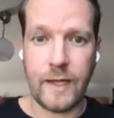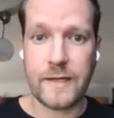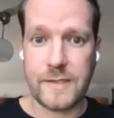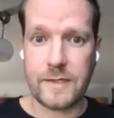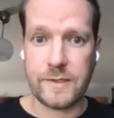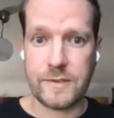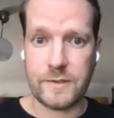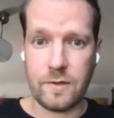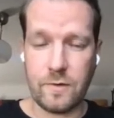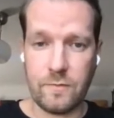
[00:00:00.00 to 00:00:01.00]
Exactly.
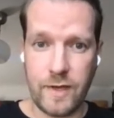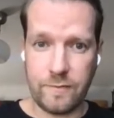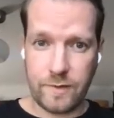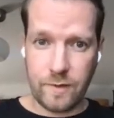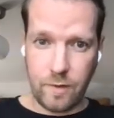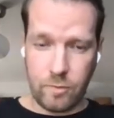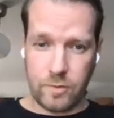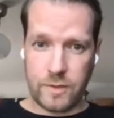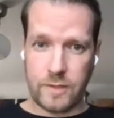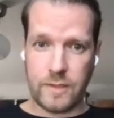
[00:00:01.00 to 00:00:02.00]
So we have
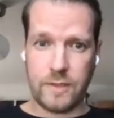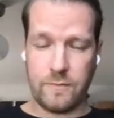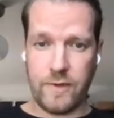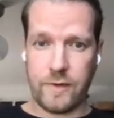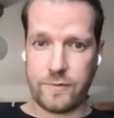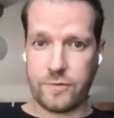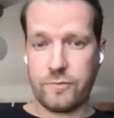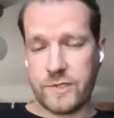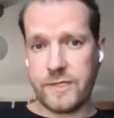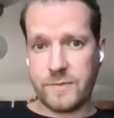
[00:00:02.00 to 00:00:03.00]
we have
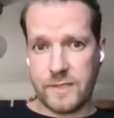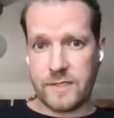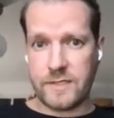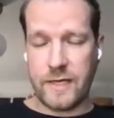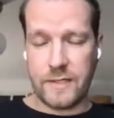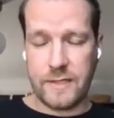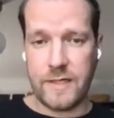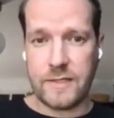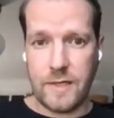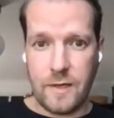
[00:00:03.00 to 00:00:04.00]
2 teams that tackle
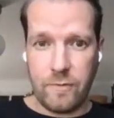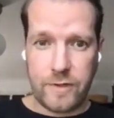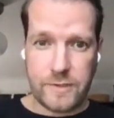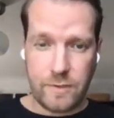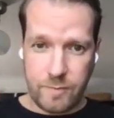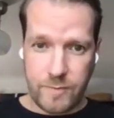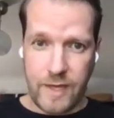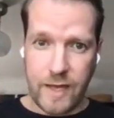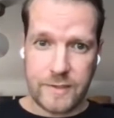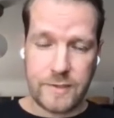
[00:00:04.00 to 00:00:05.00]
that. One is our
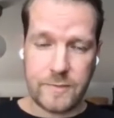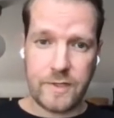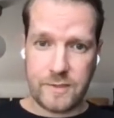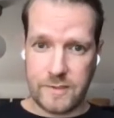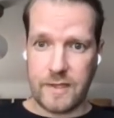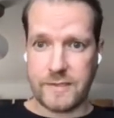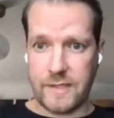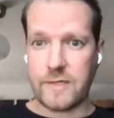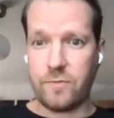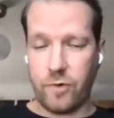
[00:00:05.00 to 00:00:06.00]
BI team that is
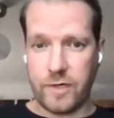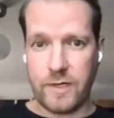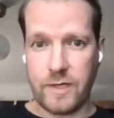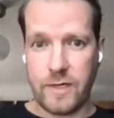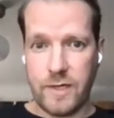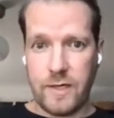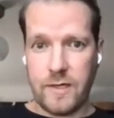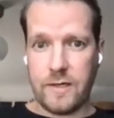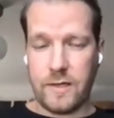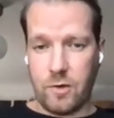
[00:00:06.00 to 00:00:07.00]
exactly working
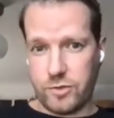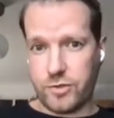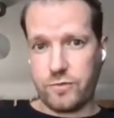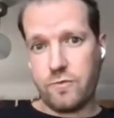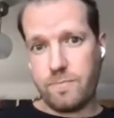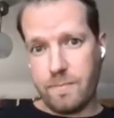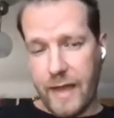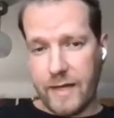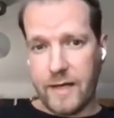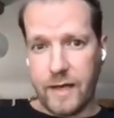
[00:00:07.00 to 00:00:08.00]
on 2
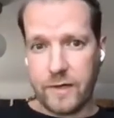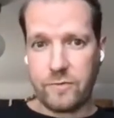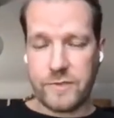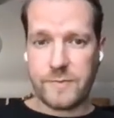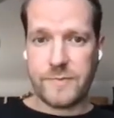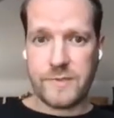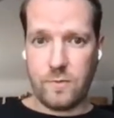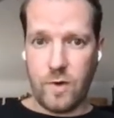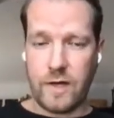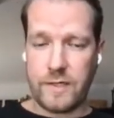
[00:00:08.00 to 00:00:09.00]
main algorithms.
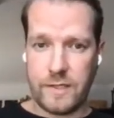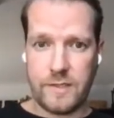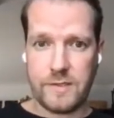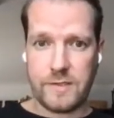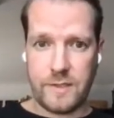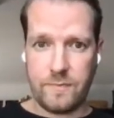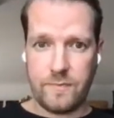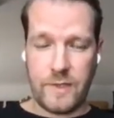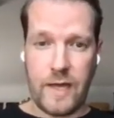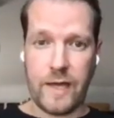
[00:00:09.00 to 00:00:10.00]
The one is
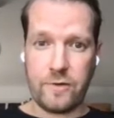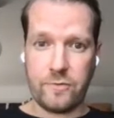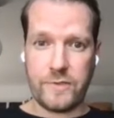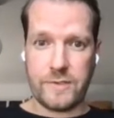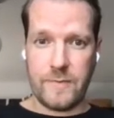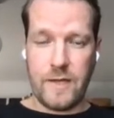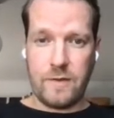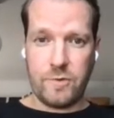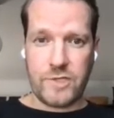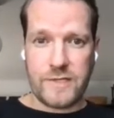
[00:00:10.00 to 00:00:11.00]
the algorithm,
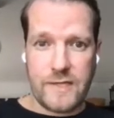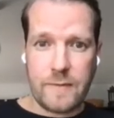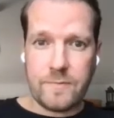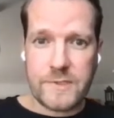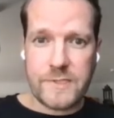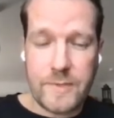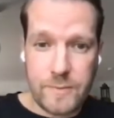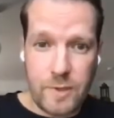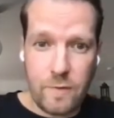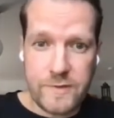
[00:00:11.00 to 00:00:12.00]
which I
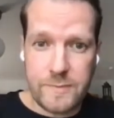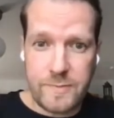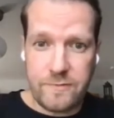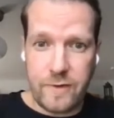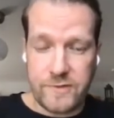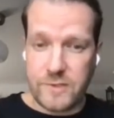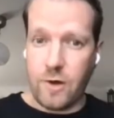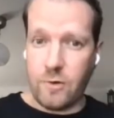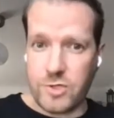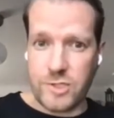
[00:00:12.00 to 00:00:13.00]
sometimes oversimplify with
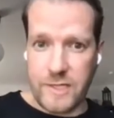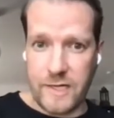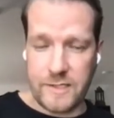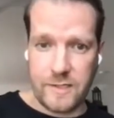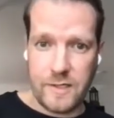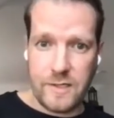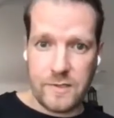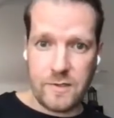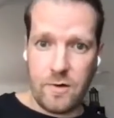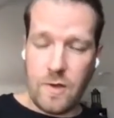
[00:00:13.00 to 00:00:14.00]
coach dating.
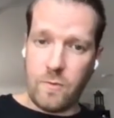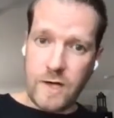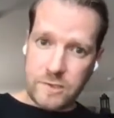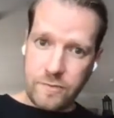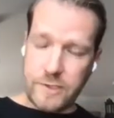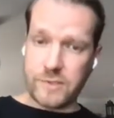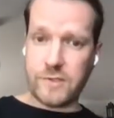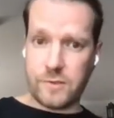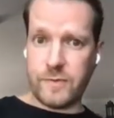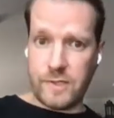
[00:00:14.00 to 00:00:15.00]
So what
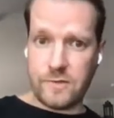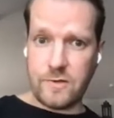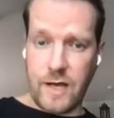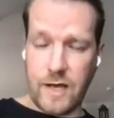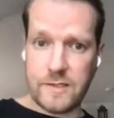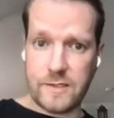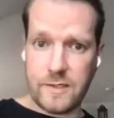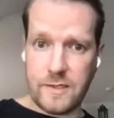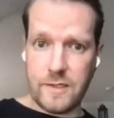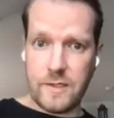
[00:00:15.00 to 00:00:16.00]
questions do we need to ask
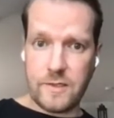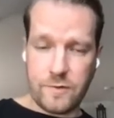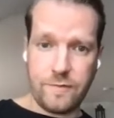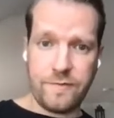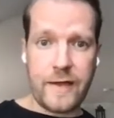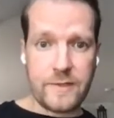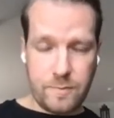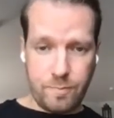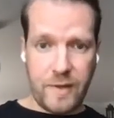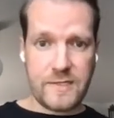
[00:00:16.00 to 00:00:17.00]
to find
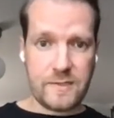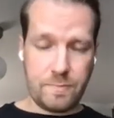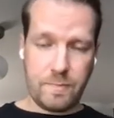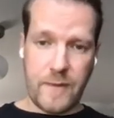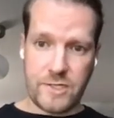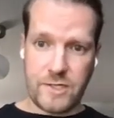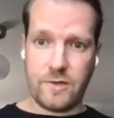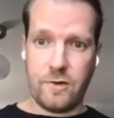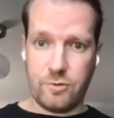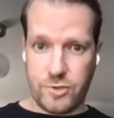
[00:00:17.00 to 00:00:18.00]
the best matching
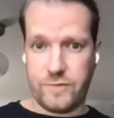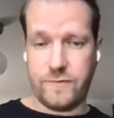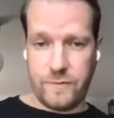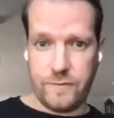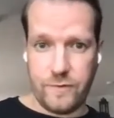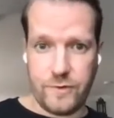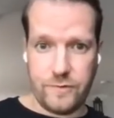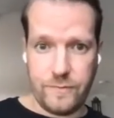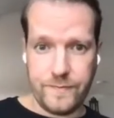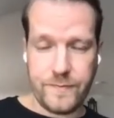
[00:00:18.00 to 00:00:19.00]
coach for
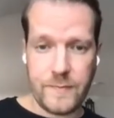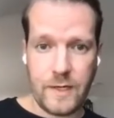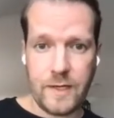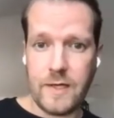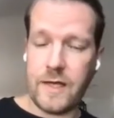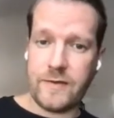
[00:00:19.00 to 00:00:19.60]
you? Yeah.